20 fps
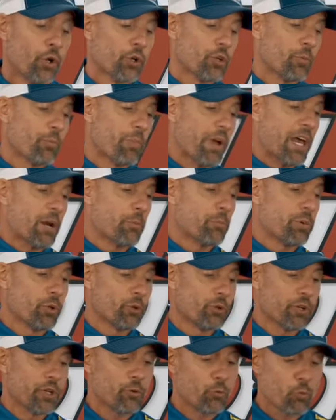
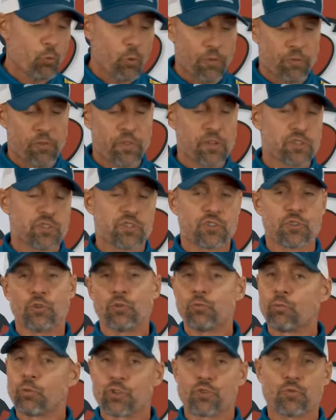Compatibility with this
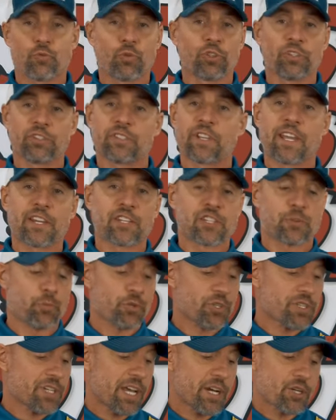suit, which really takes the
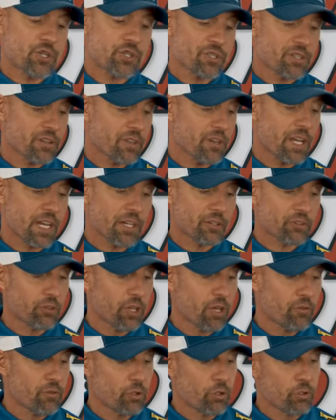protection to the next
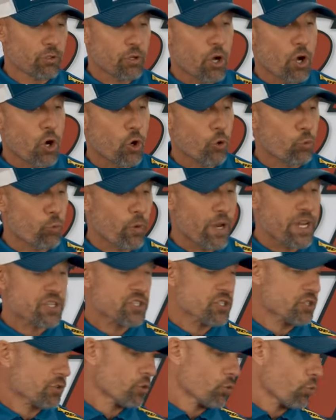level. All
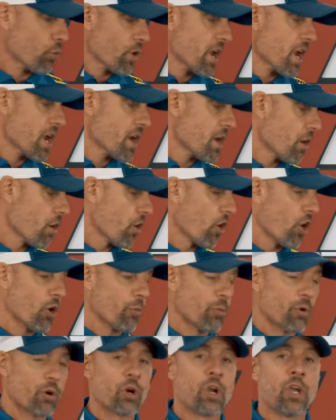race grade
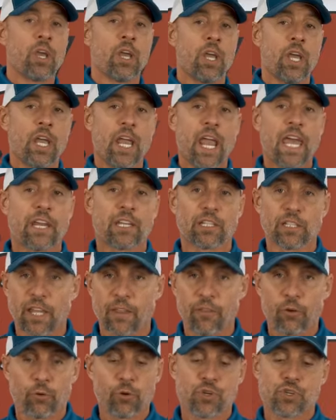armor and
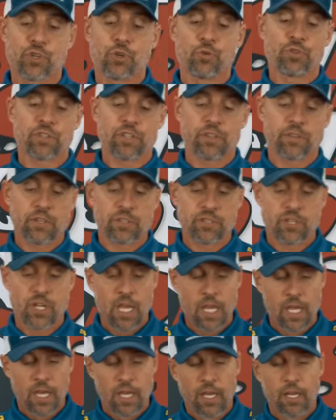leather is used in this.
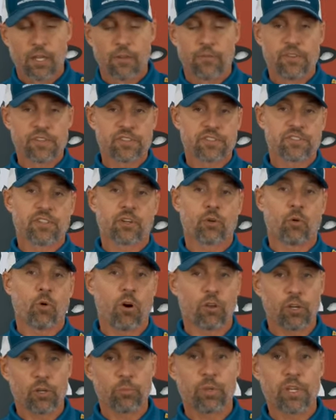This is a
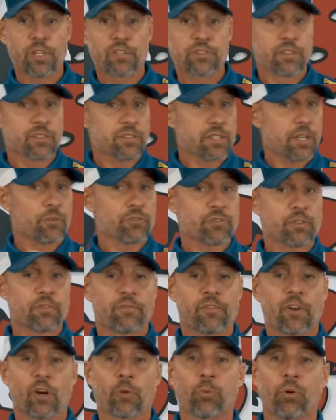quality piece that sells at a
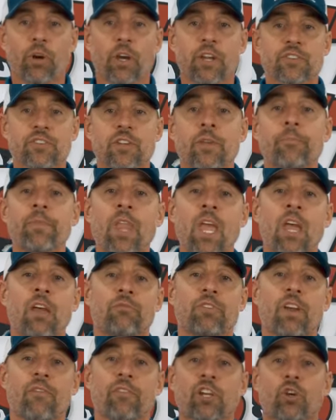fair price.
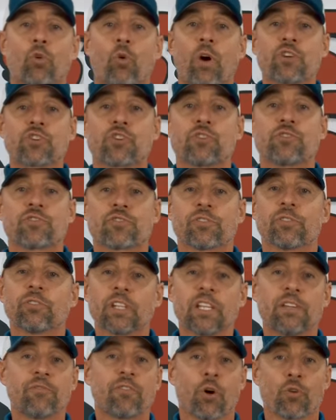If you have any questions,
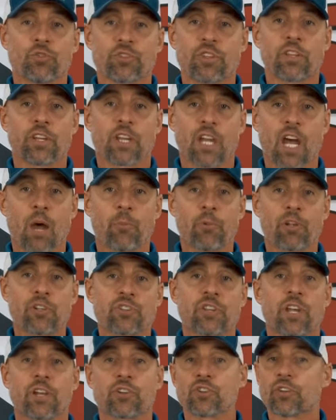leave those in the comment
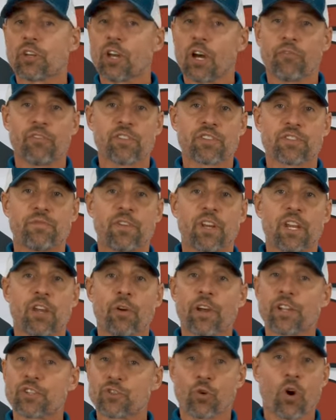section of this
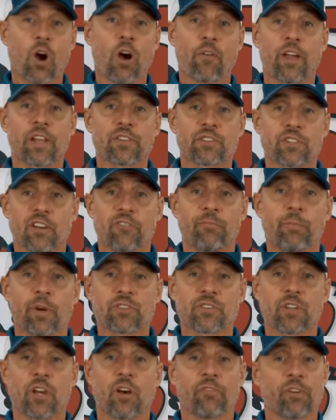video. I answer all that stuff
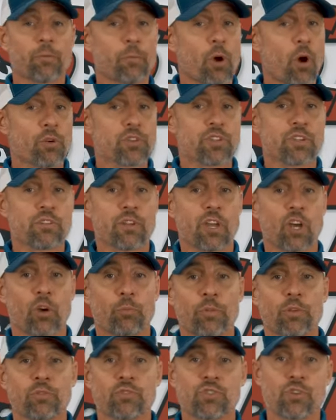myself, and I'm always here to
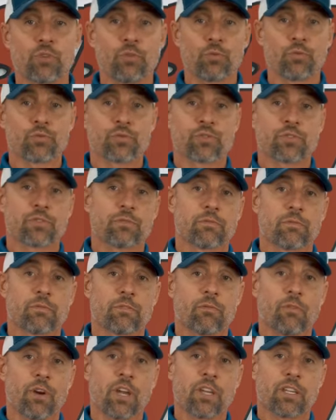help you choose
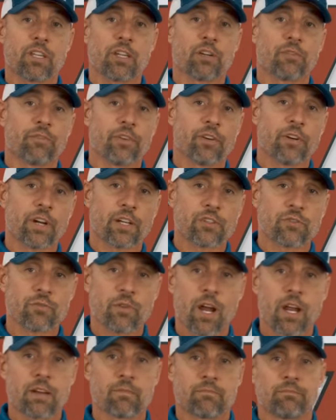the right gear for your next
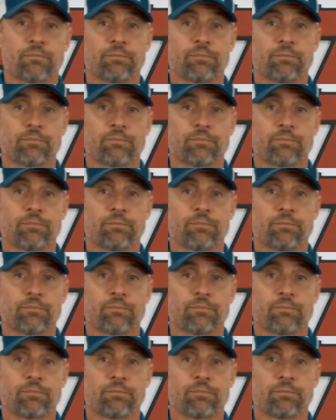ride.